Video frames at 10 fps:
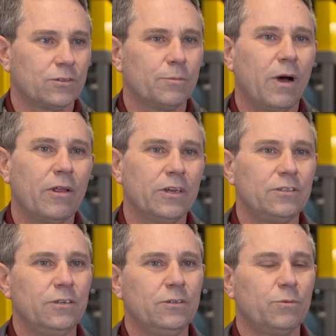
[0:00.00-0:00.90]
small
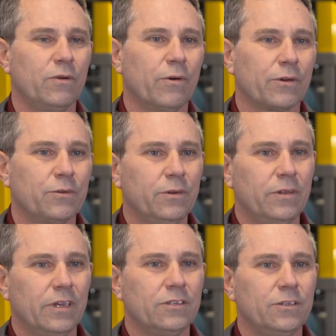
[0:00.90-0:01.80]
issues, we worked through
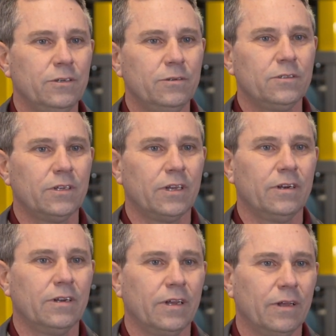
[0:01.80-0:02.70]
the issues,
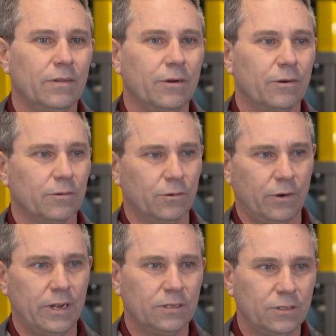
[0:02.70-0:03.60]
and uh, they're
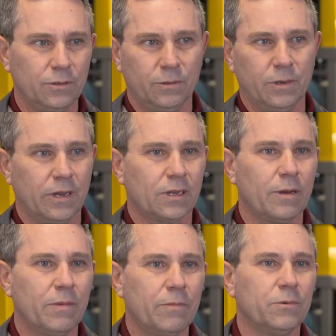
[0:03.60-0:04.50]
great to uh,
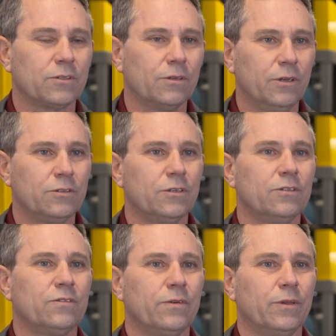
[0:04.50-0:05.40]
come up with
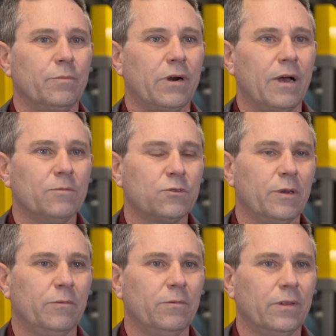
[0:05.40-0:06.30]
solutions for the problems
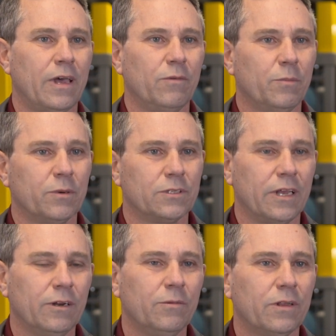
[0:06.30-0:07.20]
we, that we
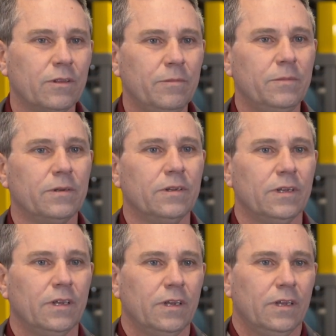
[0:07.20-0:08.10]
presented with them. And
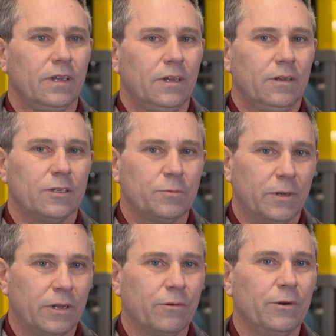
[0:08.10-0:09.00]
it's
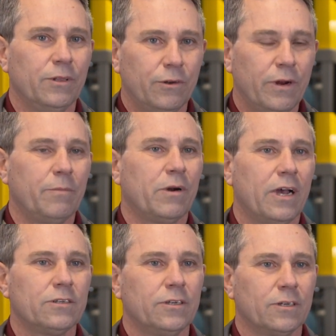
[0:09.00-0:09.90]
been a really great
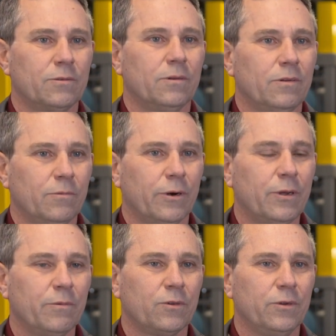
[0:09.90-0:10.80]
process
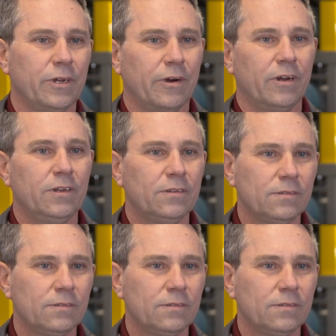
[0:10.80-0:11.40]
working with Newterra.